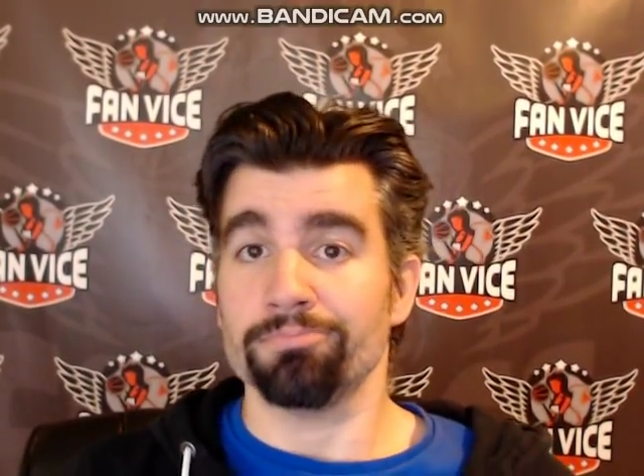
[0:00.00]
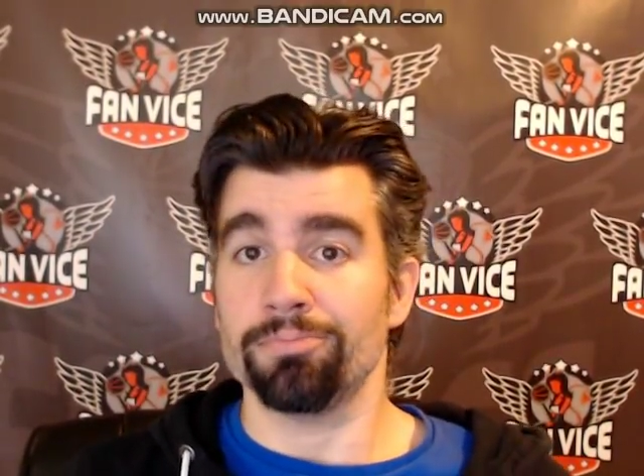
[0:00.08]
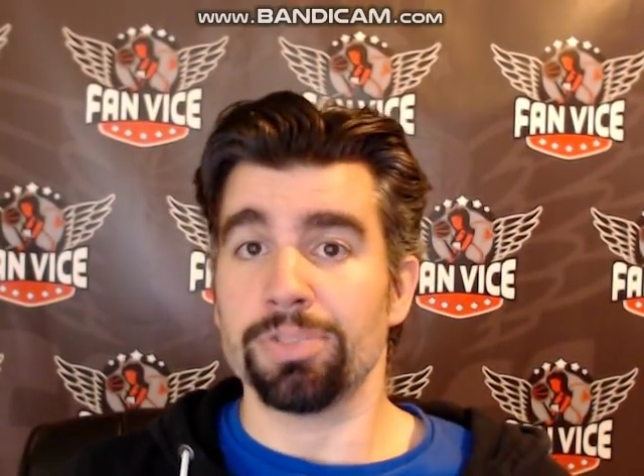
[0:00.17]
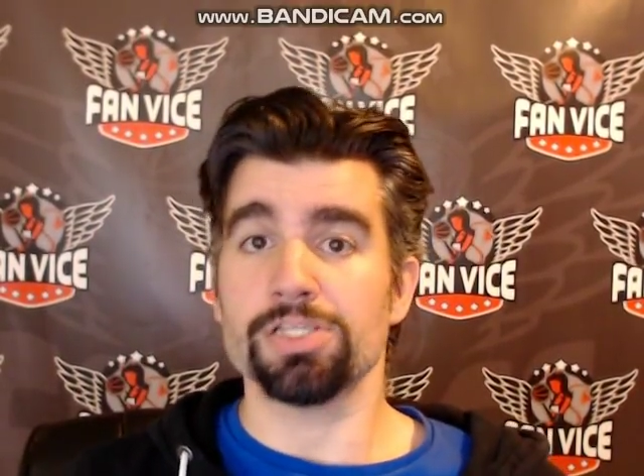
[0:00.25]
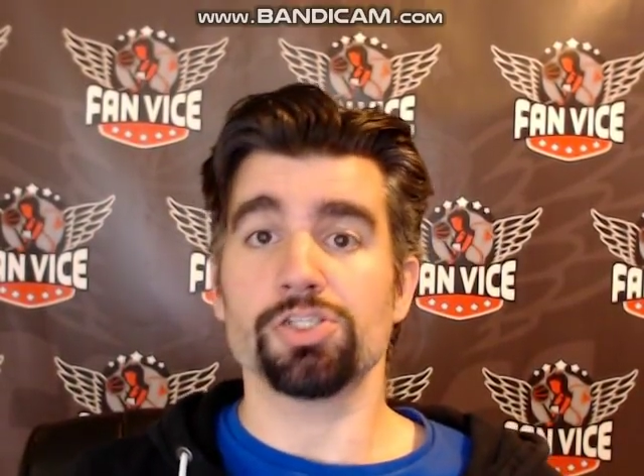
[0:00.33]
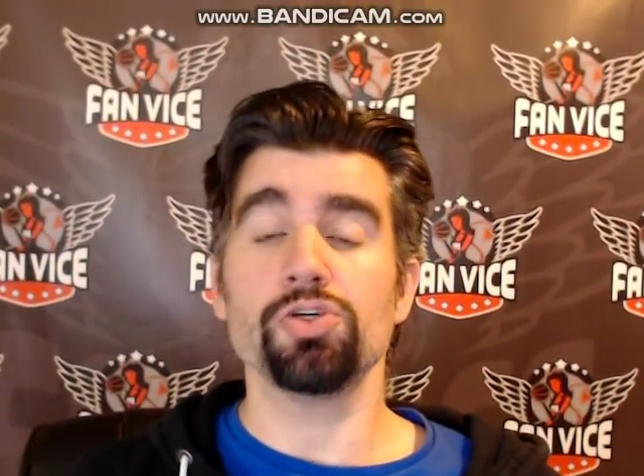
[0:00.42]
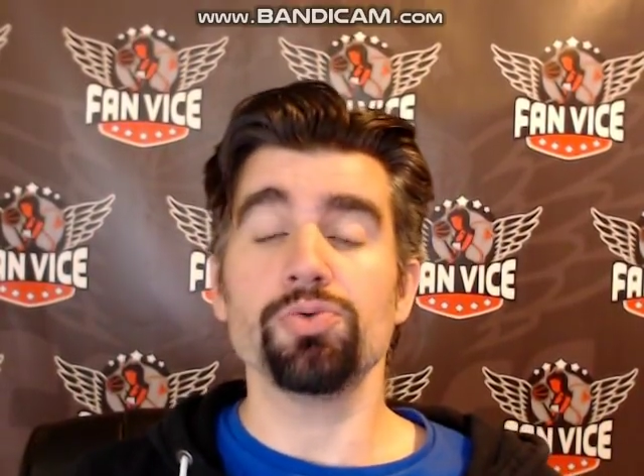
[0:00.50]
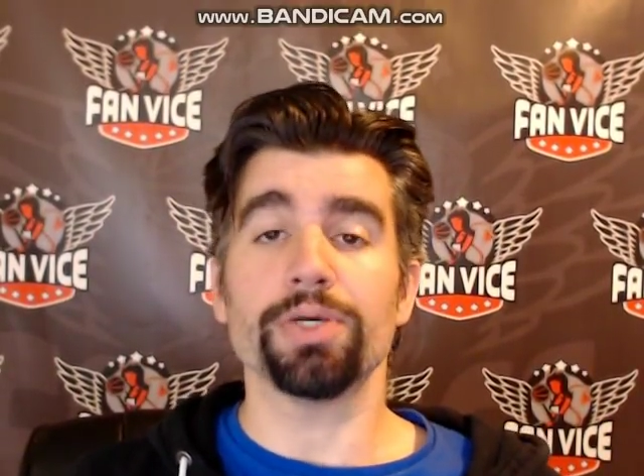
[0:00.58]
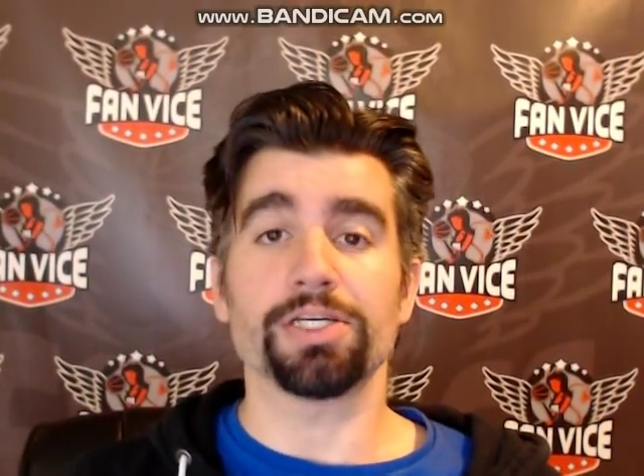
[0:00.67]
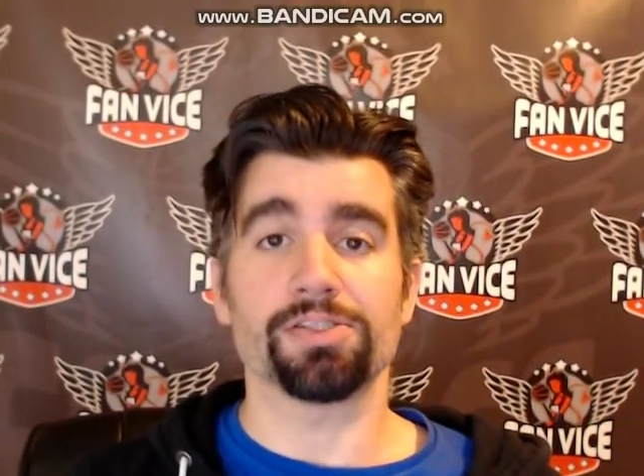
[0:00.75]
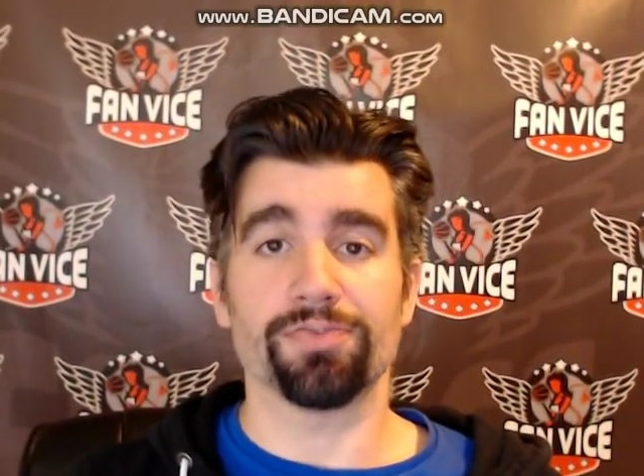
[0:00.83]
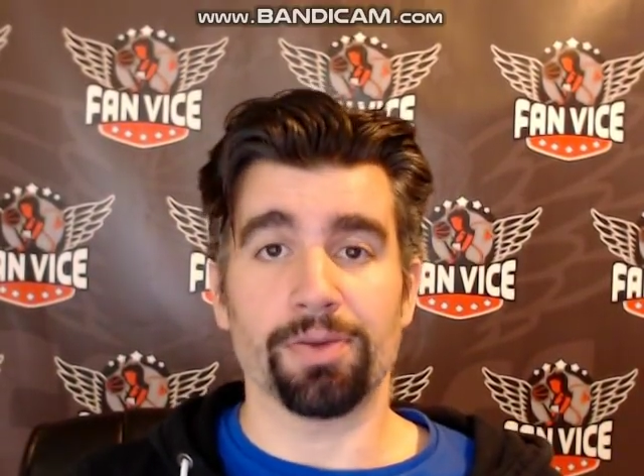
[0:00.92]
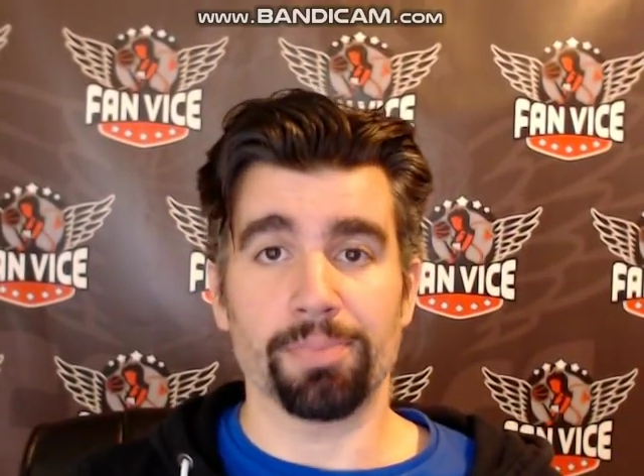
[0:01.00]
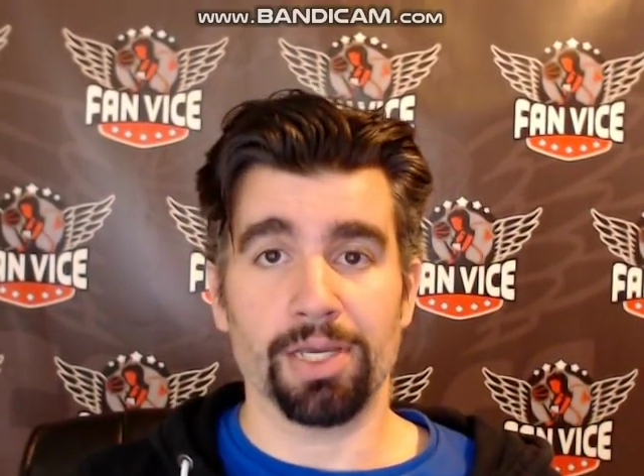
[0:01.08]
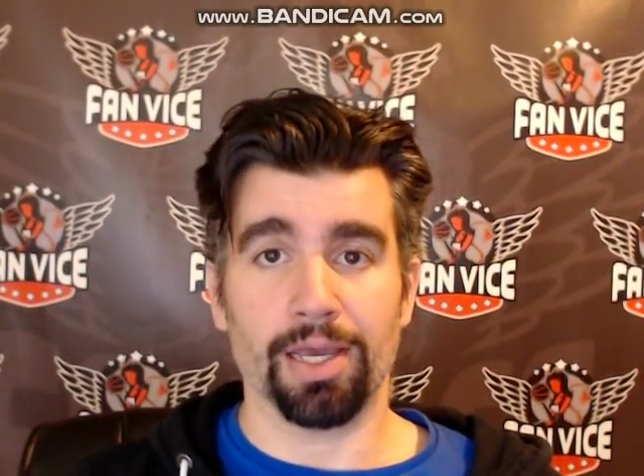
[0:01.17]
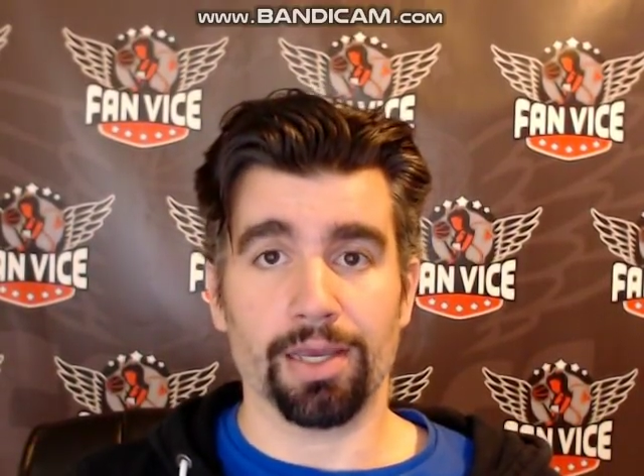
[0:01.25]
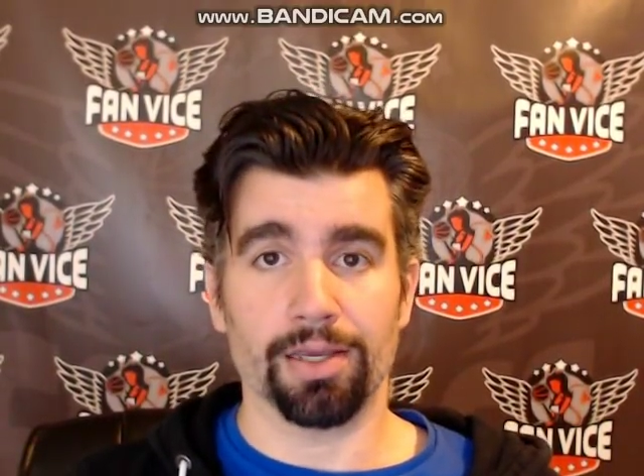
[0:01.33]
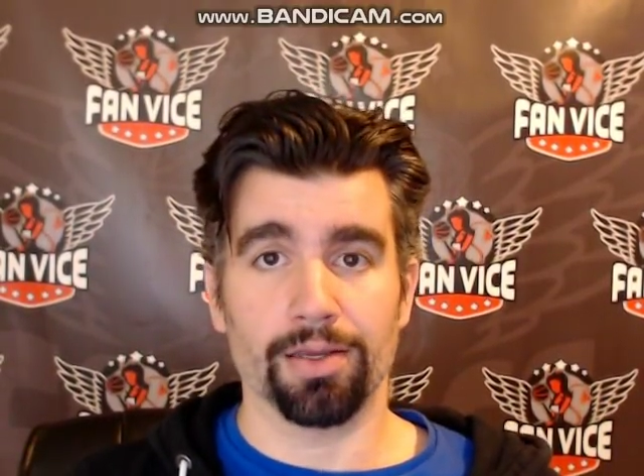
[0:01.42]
plays 2 weeks of NBA